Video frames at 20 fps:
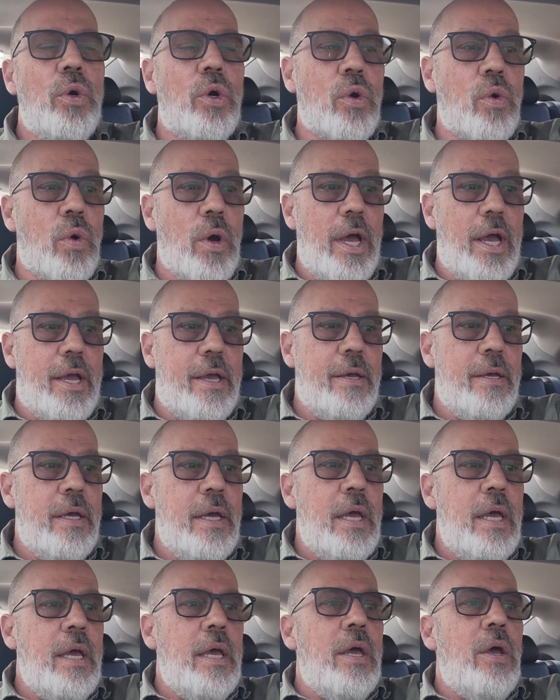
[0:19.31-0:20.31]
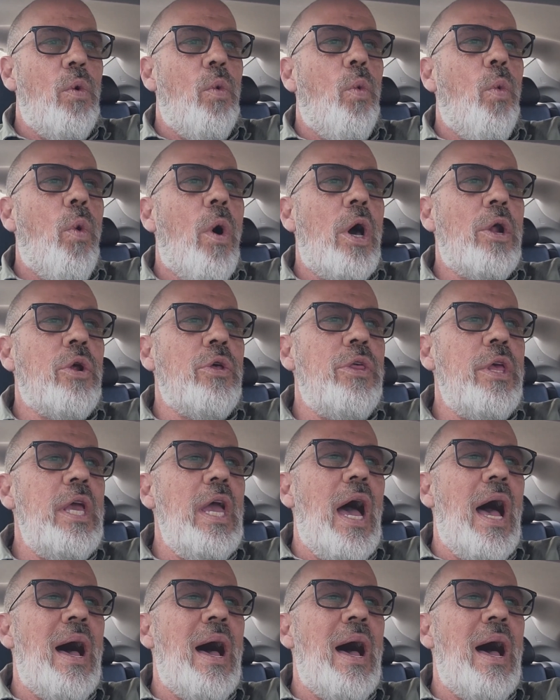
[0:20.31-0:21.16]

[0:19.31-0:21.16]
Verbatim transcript: Real quick, what are the